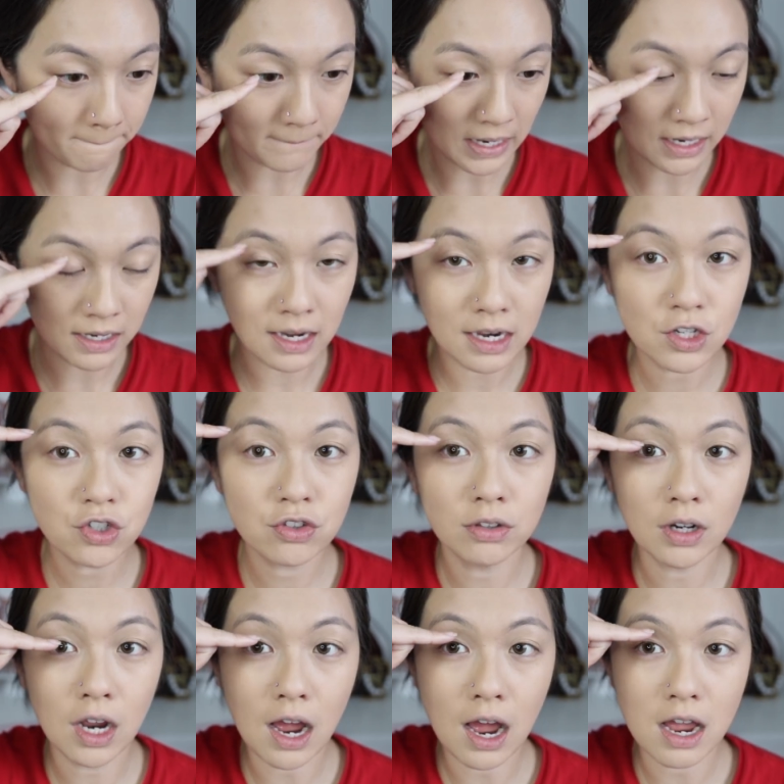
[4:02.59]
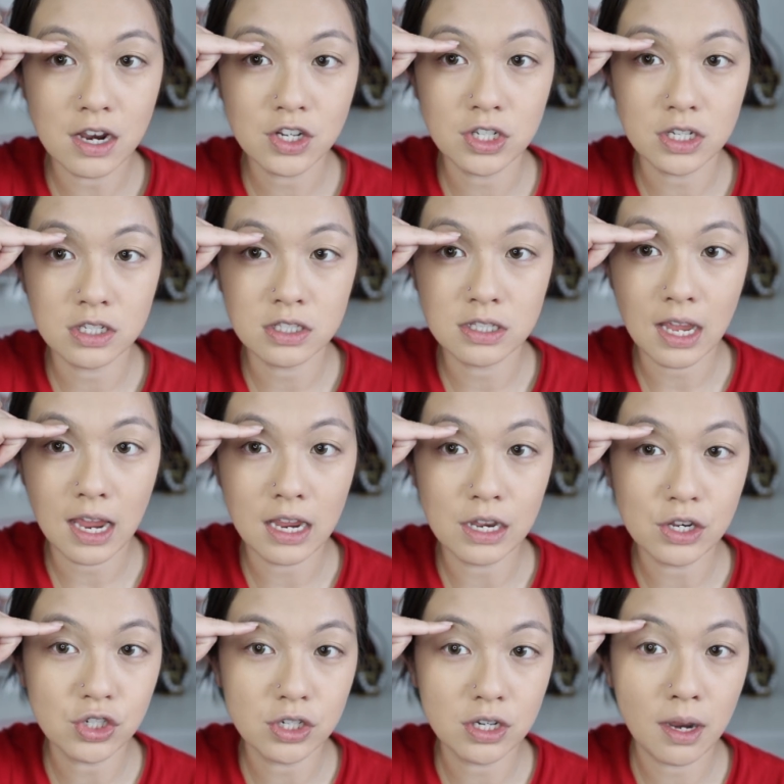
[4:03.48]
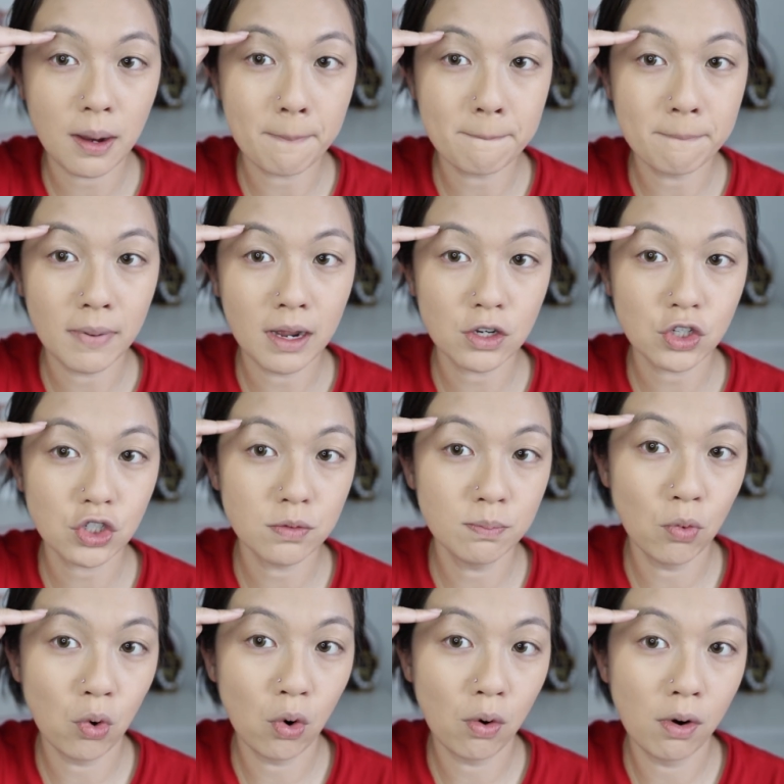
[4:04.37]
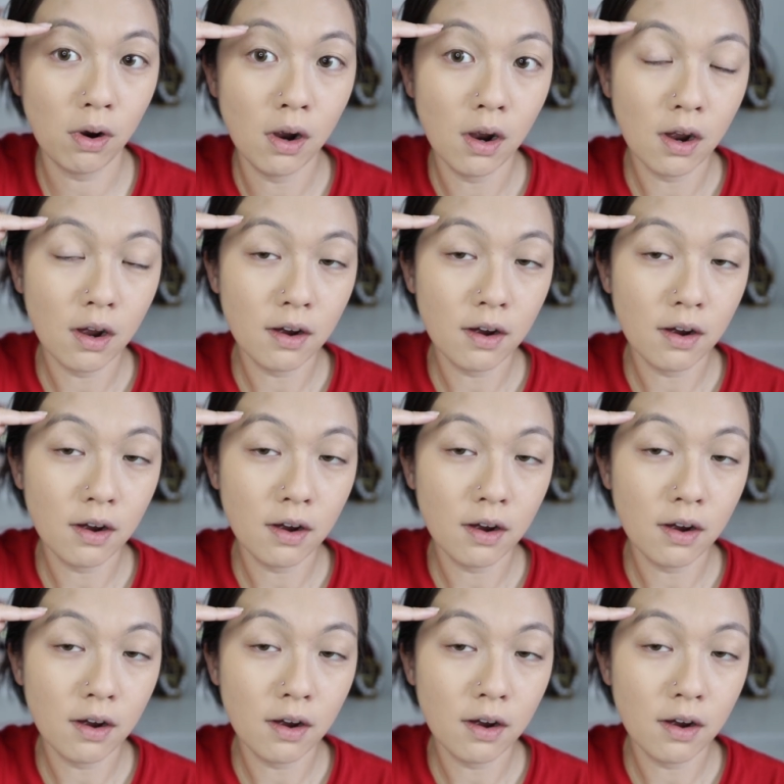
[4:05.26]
my natural arch is actually much more